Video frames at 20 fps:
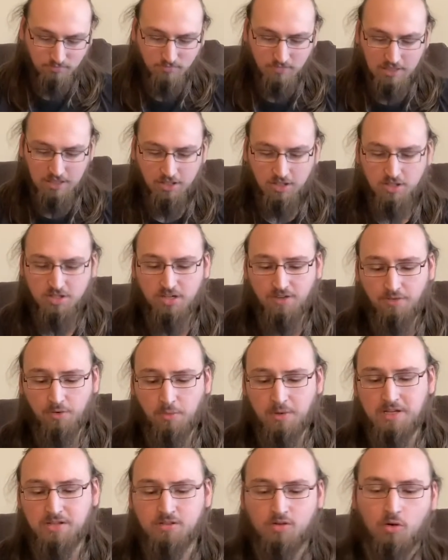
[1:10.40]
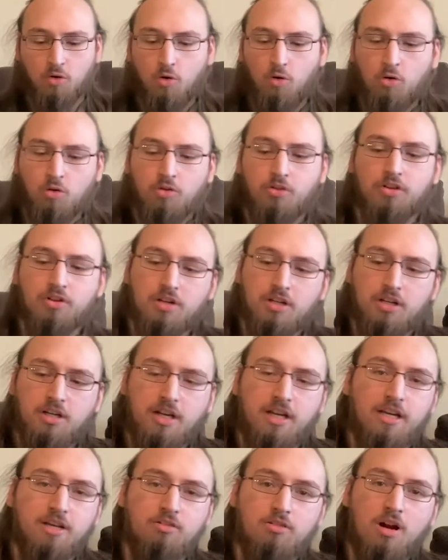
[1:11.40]
There's different ways to hold
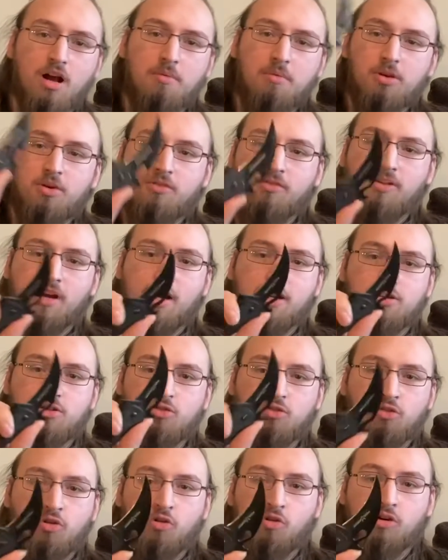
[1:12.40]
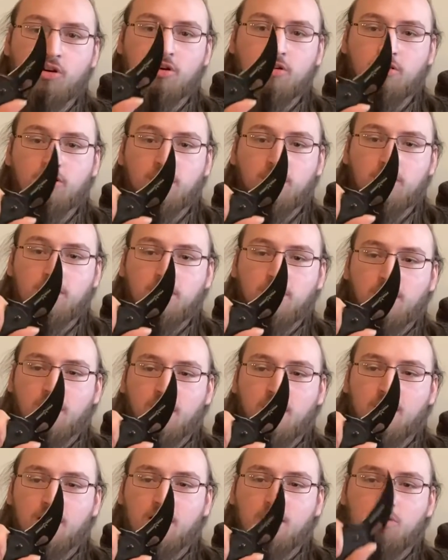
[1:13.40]
a karambit. You've got your
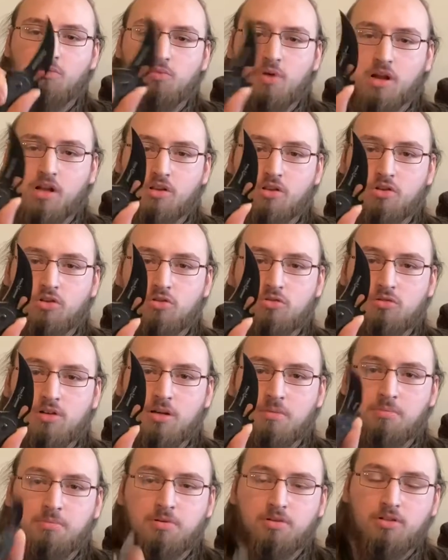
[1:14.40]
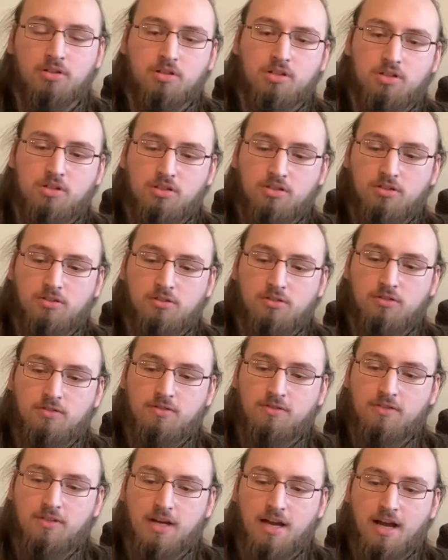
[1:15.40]
regular grip.
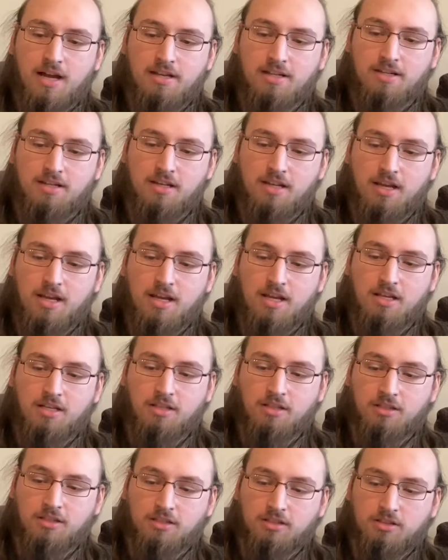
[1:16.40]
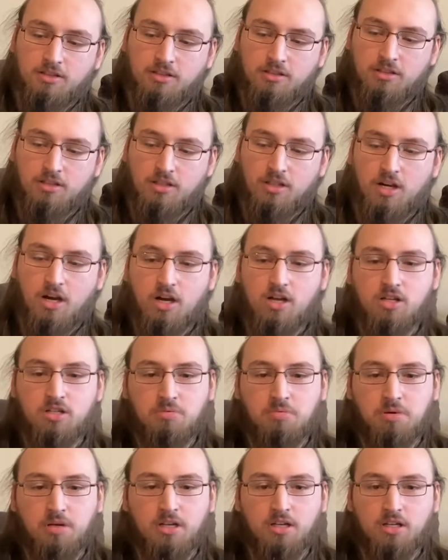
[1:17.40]
You've got a ice
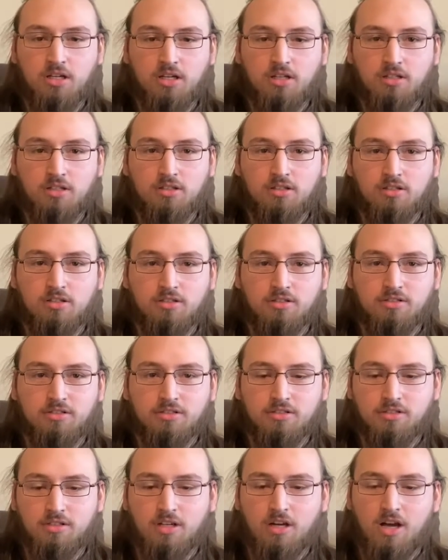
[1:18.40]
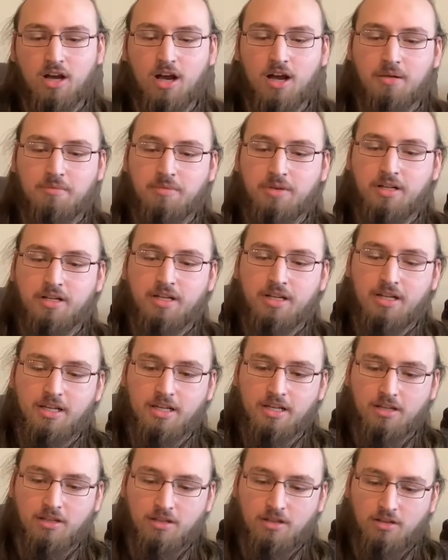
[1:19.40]
pick.
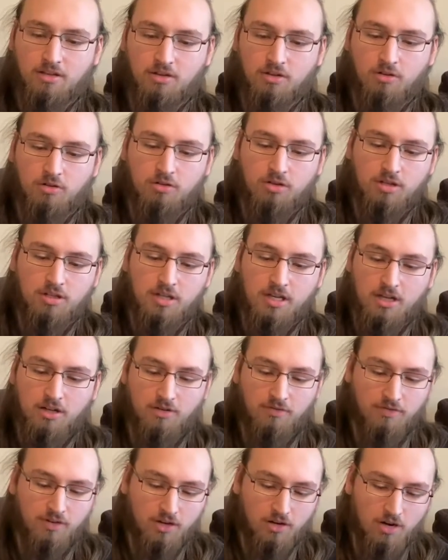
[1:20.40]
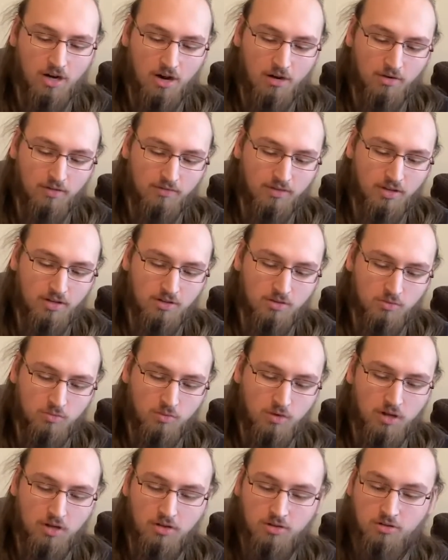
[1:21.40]
And you know, you can take your finger out of it as
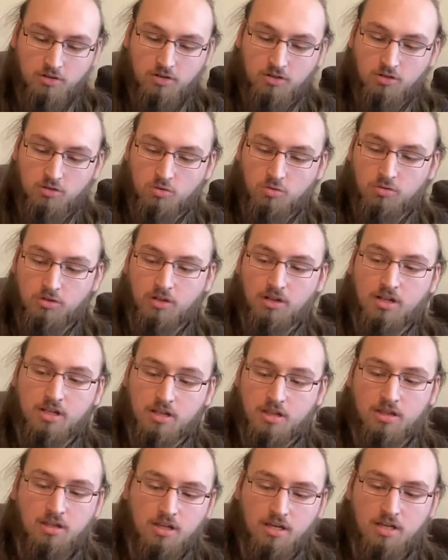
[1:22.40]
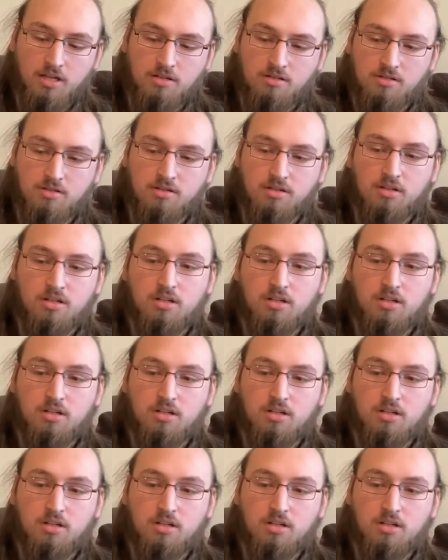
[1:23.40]
well. You can just hold it like this.